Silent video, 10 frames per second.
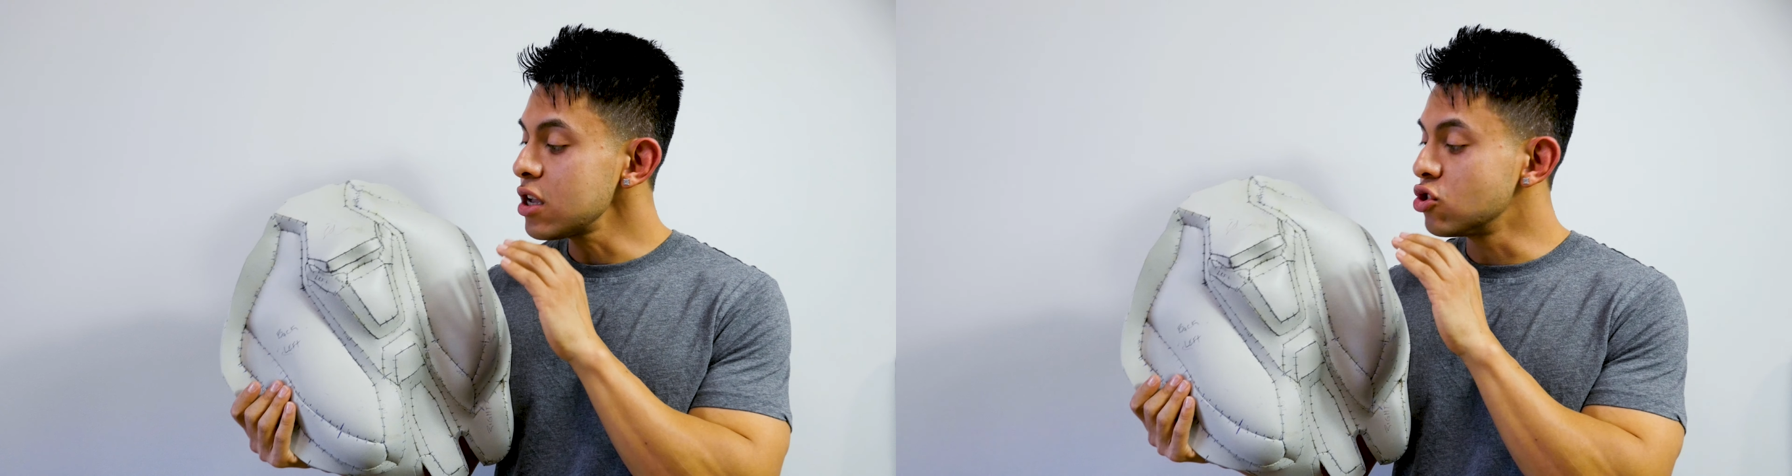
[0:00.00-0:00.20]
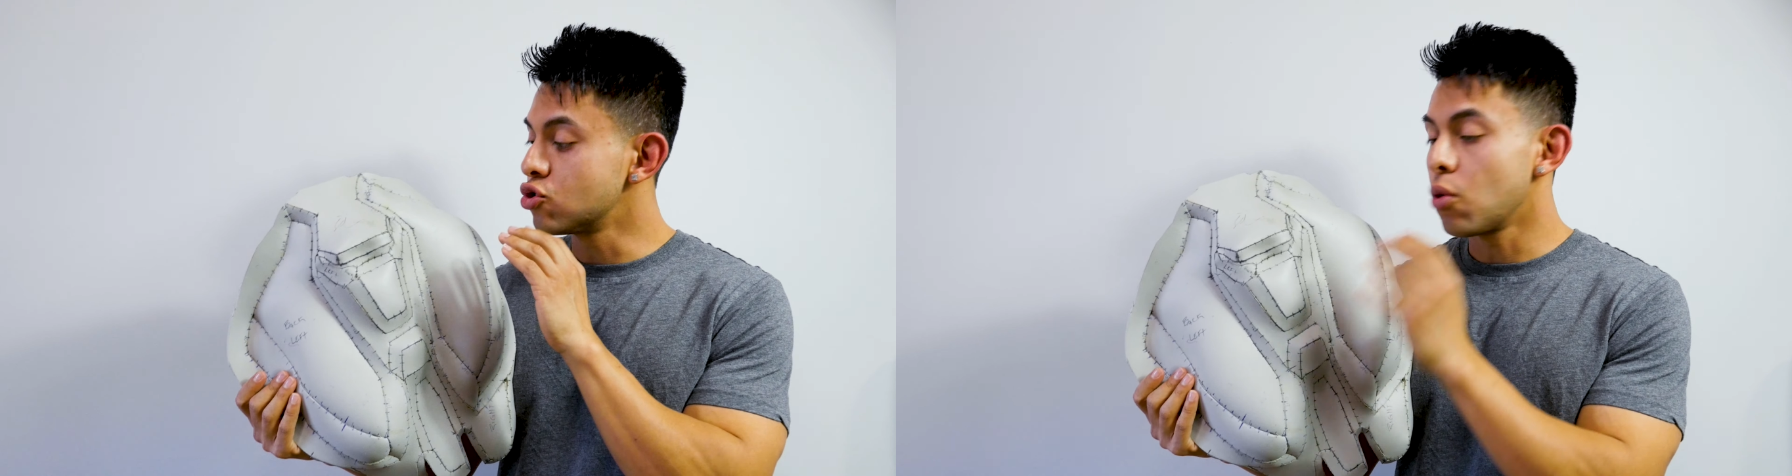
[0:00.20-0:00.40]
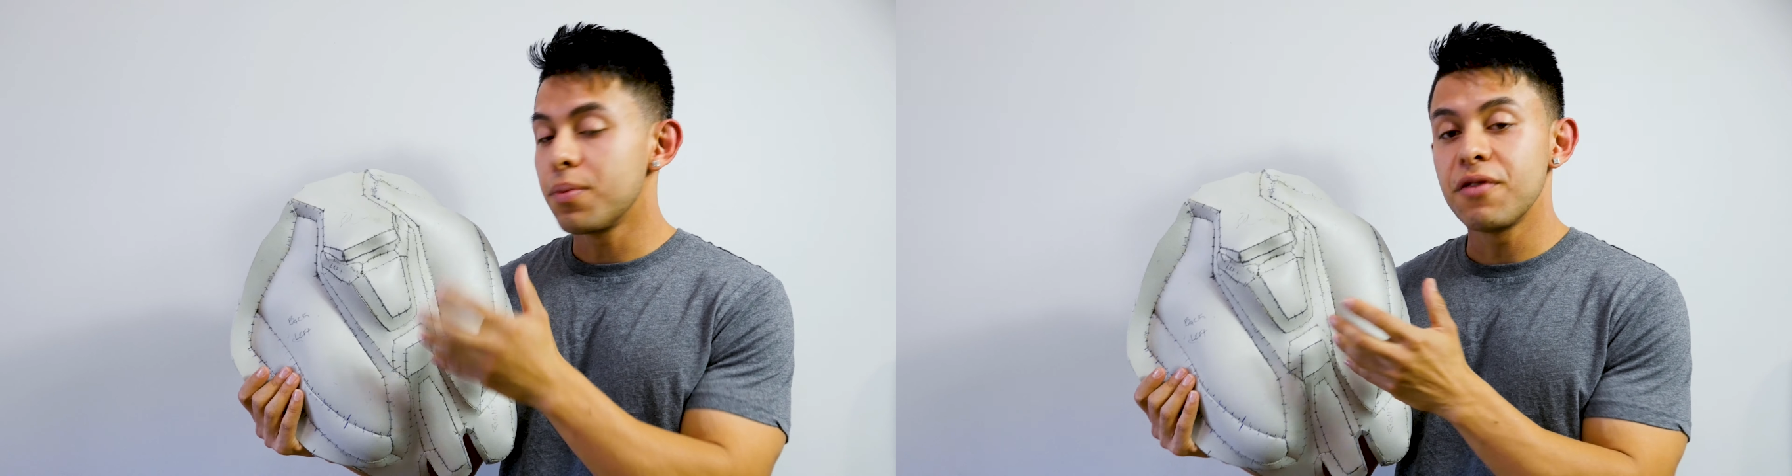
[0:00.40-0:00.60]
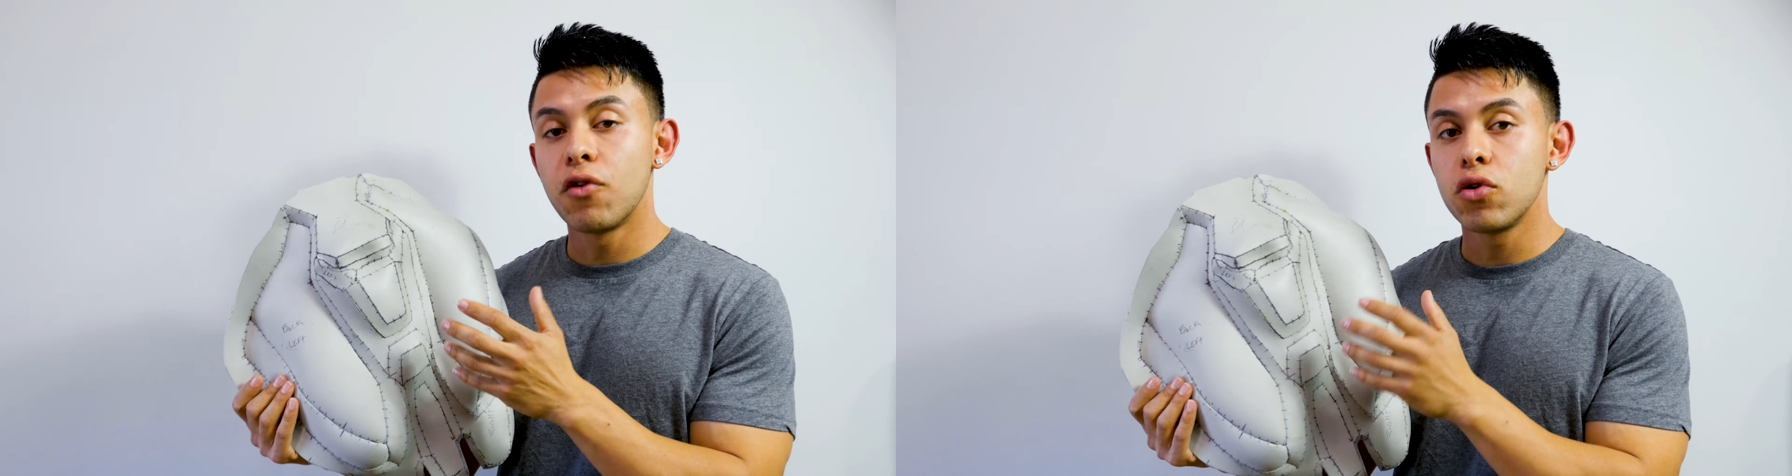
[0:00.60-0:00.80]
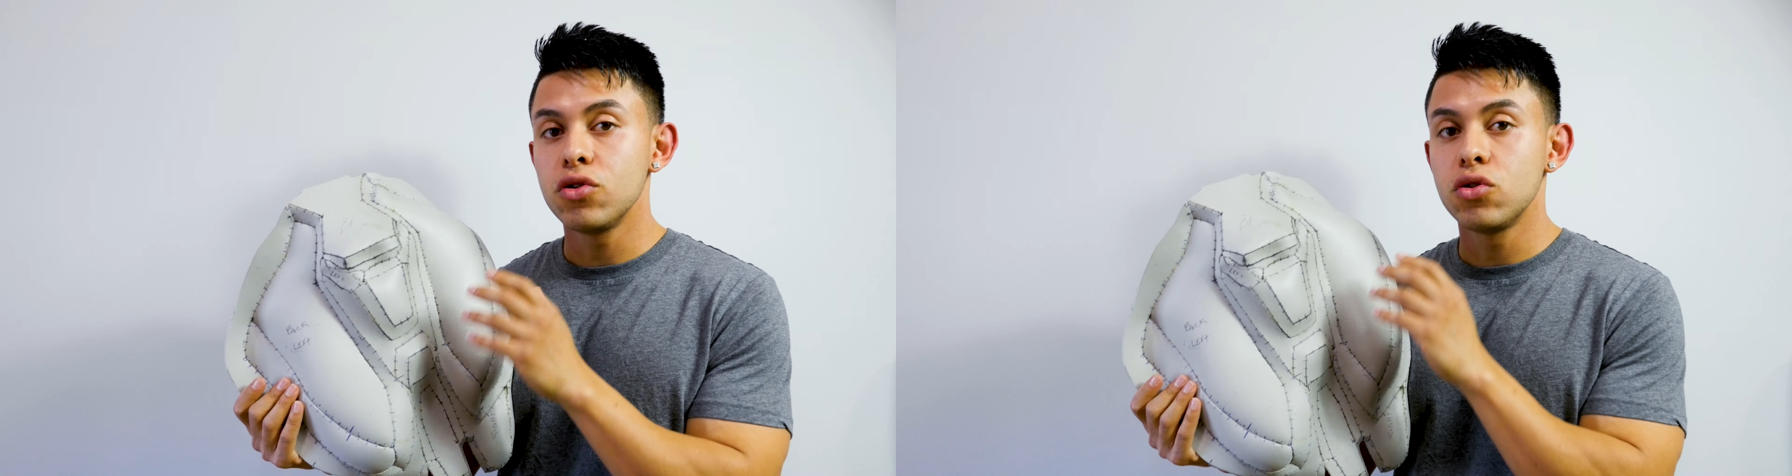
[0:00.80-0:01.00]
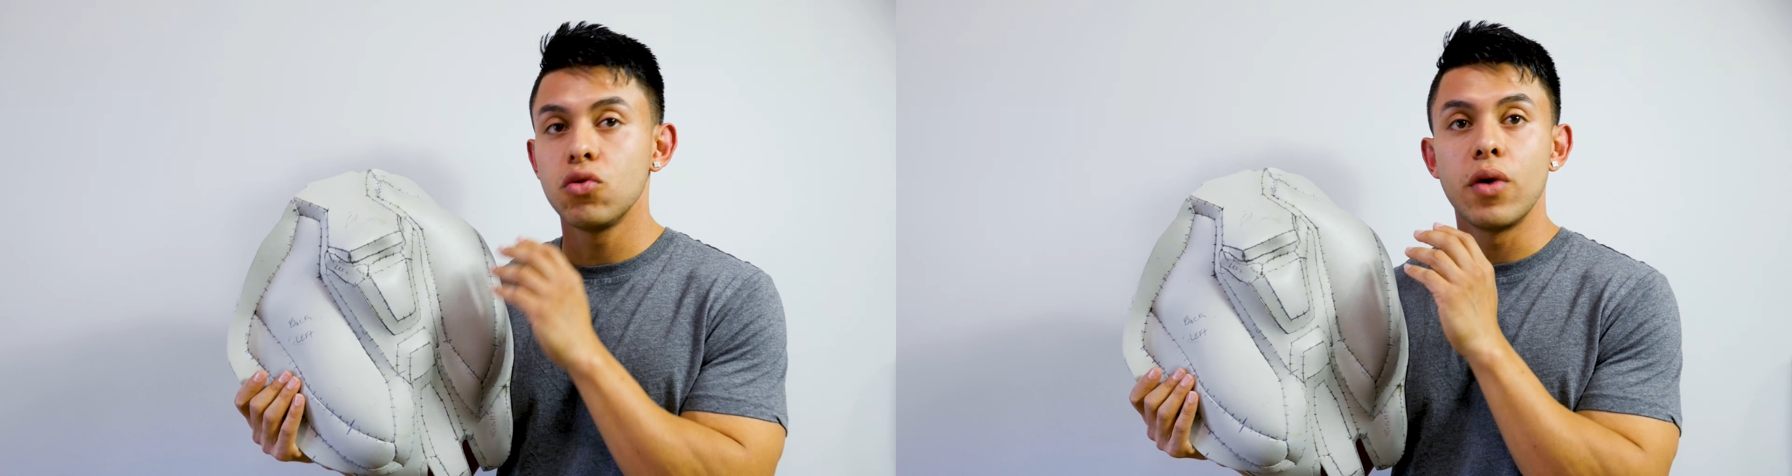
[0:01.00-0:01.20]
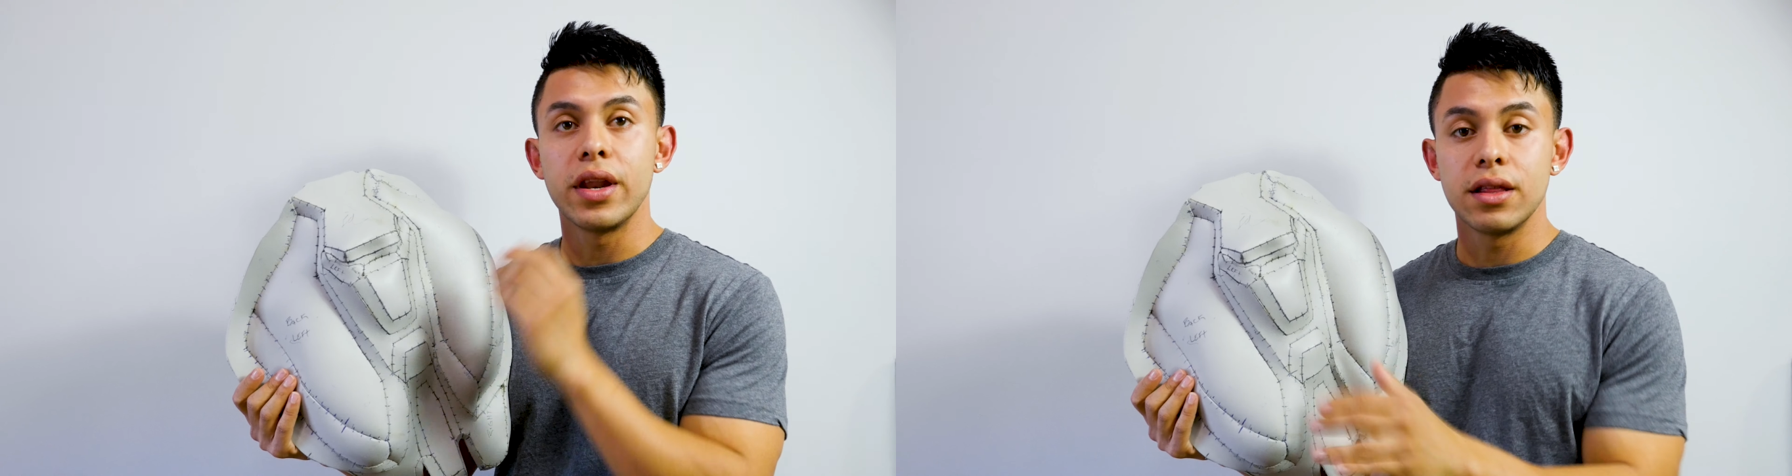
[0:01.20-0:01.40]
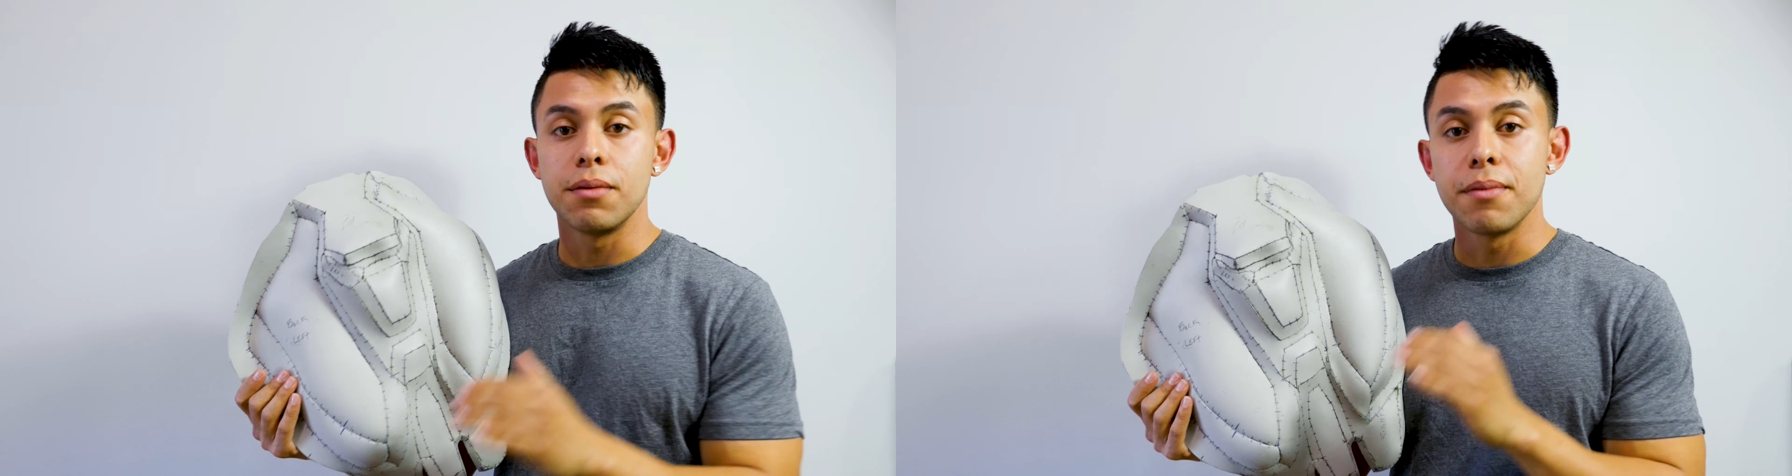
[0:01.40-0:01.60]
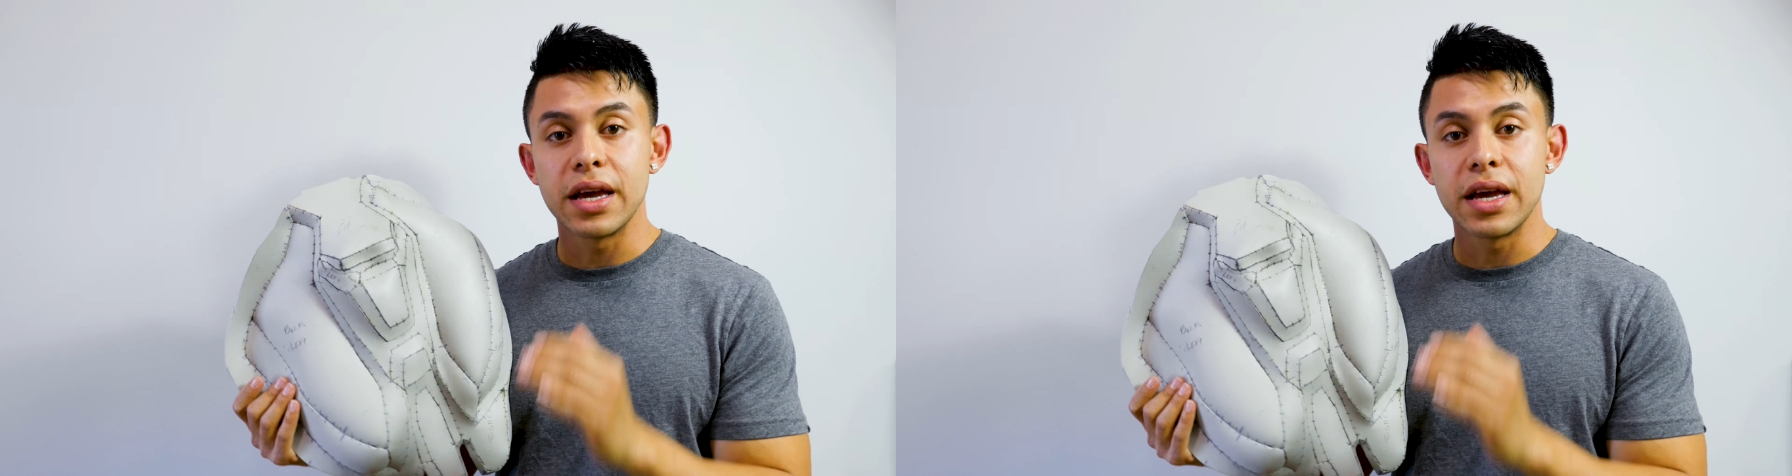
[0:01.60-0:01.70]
So before you do anything,